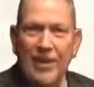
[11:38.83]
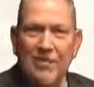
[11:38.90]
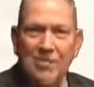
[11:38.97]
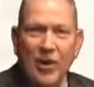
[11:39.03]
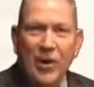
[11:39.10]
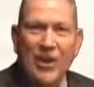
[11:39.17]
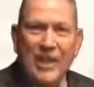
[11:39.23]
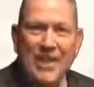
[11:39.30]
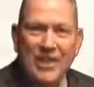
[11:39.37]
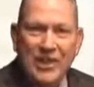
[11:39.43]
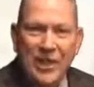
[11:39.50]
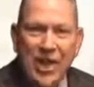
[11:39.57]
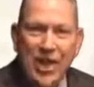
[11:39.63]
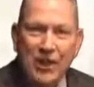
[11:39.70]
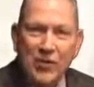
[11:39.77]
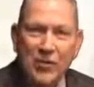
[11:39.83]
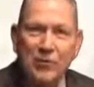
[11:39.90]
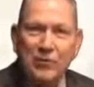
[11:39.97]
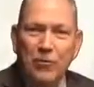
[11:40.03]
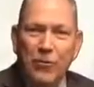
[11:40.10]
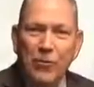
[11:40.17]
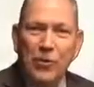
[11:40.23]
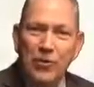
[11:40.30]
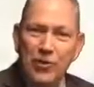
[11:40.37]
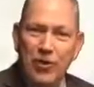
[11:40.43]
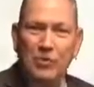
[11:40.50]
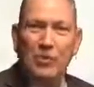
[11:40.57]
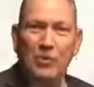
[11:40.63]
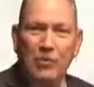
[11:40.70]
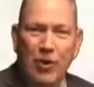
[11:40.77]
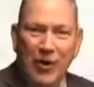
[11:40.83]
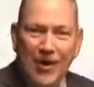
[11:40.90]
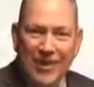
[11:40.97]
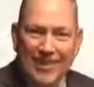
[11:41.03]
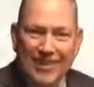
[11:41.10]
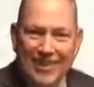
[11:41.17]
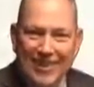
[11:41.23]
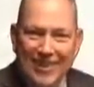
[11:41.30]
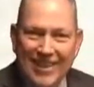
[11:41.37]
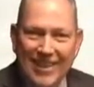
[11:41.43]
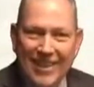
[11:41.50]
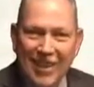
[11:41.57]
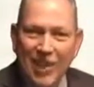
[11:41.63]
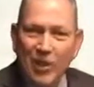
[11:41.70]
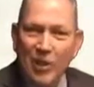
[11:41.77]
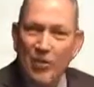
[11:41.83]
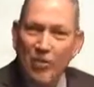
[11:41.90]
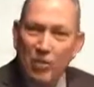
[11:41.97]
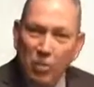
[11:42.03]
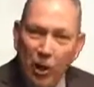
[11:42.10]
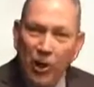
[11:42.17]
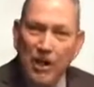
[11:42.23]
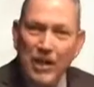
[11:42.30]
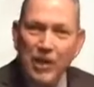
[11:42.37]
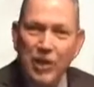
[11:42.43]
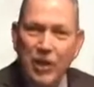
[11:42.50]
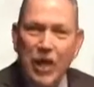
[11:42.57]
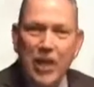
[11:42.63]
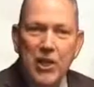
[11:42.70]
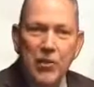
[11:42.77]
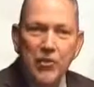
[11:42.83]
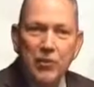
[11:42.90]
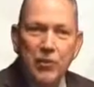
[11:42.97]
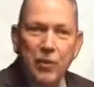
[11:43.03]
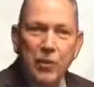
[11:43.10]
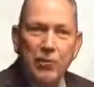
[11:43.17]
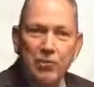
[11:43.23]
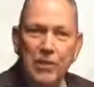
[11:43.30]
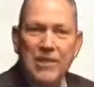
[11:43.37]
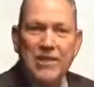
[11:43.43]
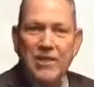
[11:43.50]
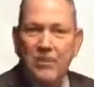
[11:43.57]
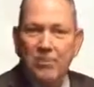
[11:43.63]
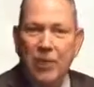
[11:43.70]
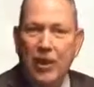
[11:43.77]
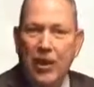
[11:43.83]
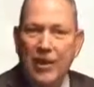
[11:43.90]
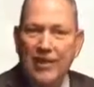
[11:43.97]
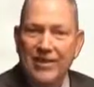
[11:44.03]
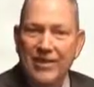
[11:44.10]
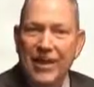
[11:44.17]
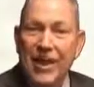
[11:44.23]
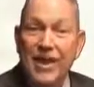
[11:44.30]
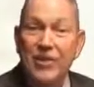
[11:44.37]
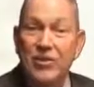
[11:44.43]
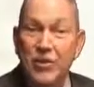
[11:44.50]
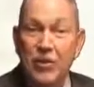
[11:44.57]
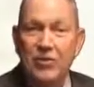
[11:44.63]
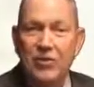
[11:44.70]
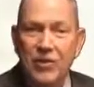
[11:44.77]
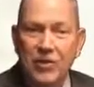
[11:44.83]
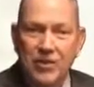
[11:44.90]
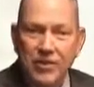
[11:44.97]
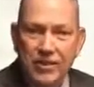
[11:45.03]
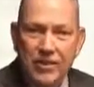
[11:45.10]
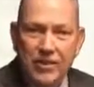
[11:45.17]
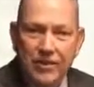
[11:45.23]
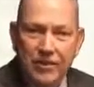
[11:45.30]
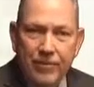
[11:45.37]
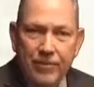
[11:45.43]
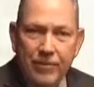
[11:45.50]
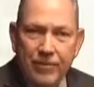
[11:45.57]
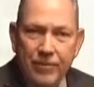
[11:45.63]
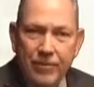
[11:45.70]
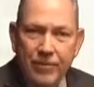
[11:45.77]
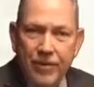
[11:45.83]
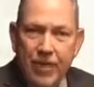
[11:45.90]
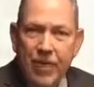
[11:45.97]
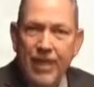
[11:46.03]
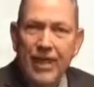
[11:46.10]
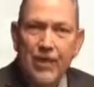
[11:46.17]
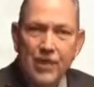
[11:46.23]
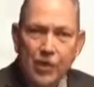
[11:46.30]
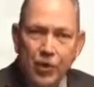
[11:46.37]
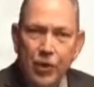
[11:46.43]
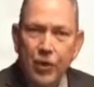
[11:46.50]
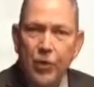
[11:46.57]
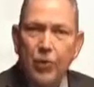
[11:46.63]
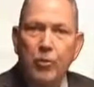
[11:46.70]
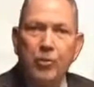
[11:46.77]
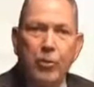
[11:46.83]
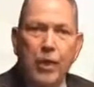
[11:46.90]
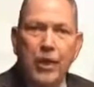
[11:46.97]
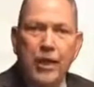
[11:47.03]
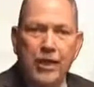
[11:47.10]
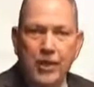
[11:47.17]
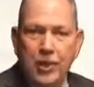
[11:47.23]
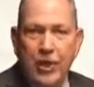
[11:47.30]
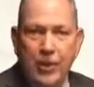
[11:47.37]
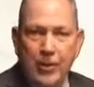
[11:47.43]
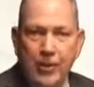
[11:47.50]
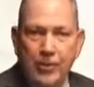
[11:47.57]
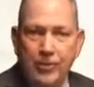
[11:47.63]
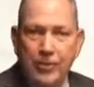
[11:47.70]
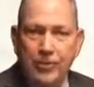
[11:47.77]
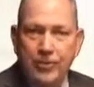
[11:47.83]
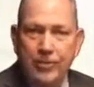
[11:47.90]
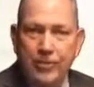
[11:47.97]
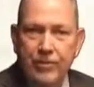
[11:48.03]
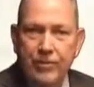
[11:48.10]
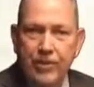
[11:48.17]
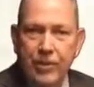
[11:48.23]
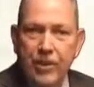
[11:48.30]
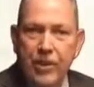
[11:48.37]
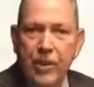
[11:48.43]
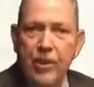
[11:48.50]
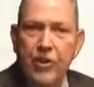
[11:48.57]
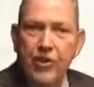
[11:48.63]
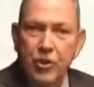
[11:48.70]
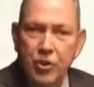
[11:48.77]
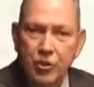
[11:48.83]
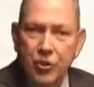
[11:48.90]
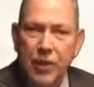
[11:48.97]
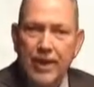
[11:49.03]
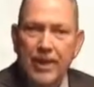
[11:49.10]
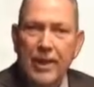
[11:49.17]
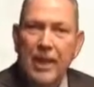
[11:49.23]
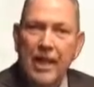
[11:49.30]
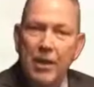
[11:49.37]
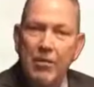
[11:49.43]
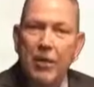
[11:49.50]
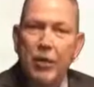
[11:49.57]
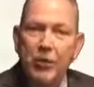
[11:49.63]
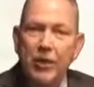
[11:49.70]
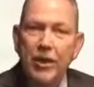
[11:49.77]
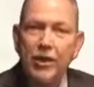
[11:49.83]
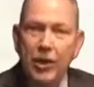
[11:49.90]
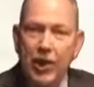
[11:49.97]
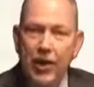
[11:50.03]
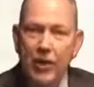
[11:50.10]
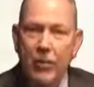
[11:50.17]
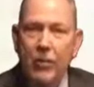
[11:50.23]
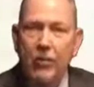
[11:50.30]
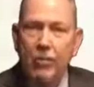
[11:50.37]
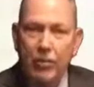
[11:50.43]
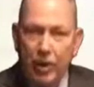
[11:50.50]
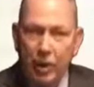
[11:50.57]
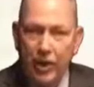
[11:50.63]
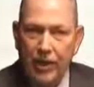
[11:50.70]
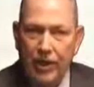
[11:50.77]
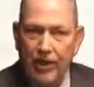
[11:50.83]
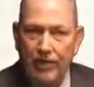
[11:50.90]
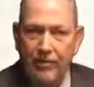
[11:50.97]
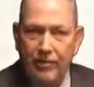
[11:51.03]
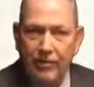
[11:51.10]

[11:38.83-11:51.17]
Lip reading: marketing channels for consumer products, marketing channels for business products and services, internal marketing channels, direct and multi-channel marketing,